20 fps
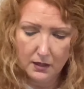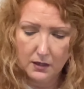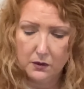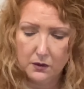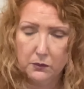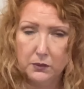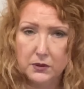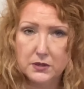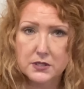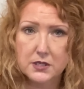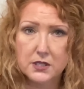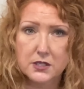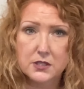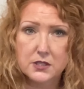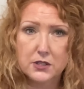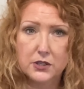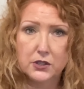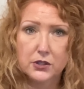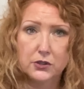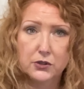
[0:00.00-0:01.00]
was this
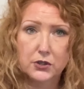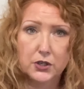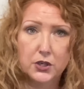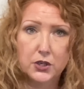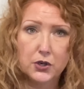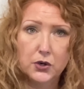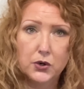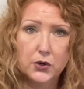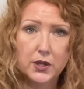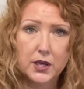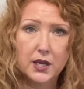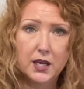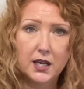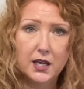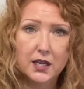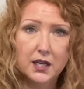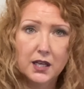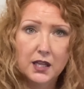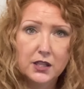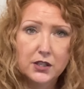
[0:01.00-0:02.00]
little
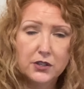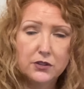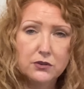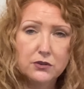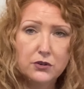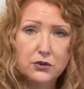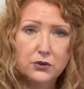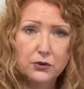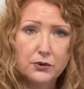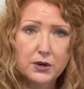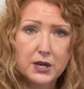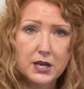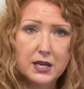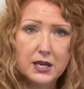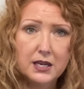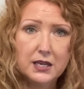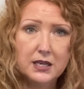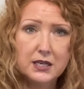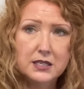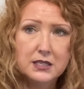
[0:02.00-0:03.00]
cutie, a little
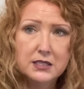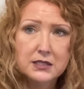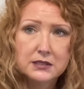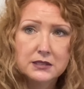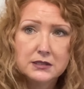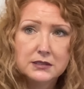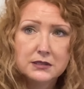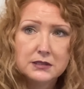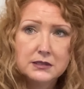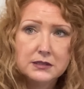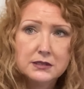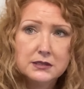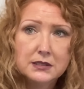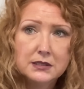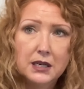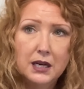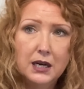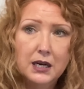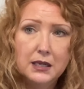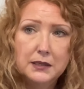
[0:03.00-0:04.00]
green,
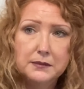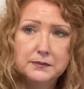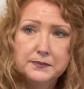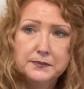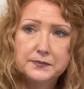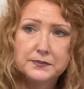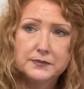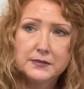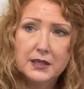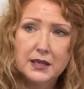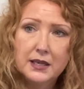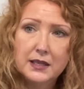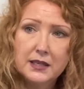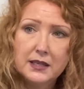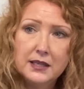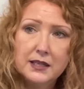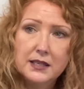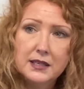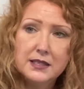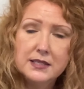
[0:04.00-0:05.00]
um, and
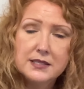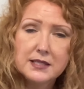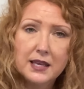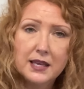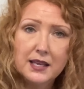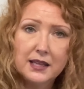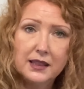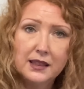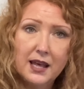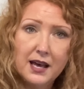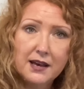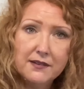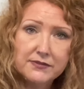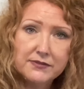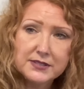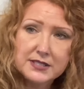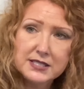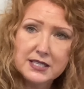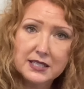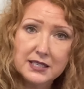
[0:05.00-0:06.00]
it is a
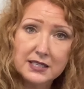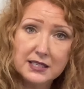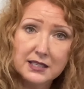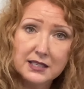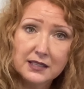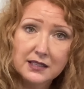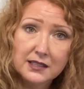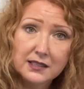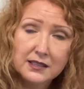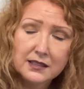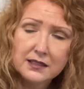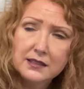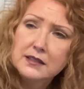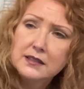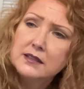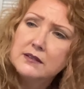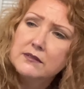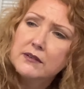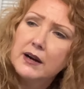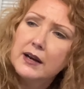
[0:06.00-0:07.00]
Lefton,
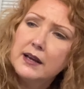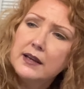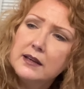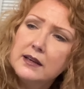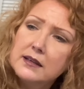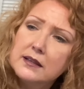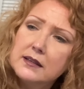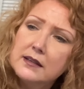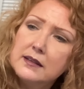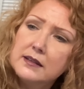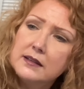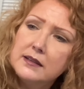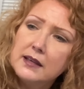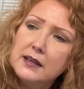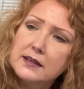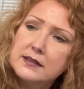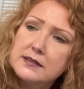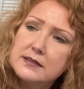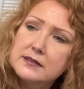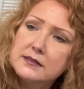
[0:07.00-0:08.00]
right?
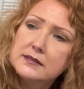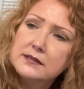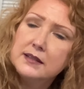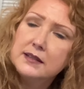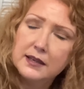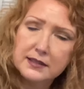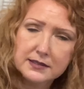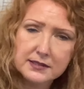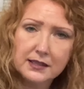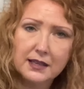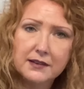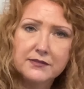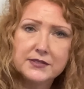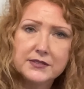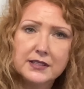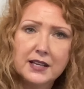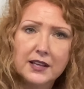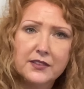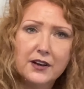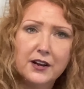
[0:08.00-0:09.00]
Yes, yes,
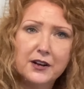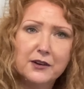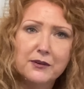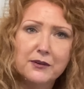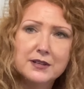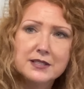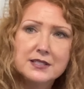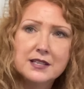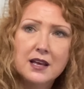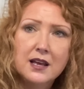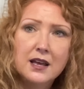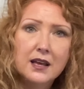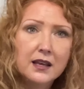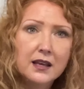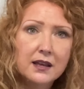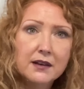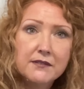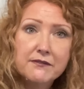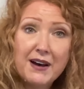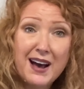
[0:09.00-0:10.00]
Lefton. I thought it was
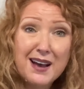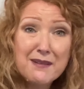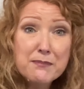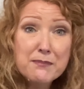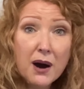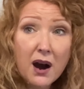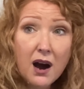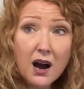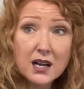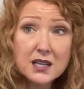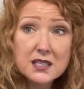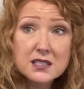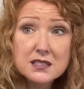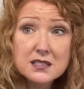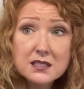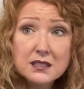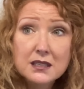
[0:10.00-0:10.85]
five bucks.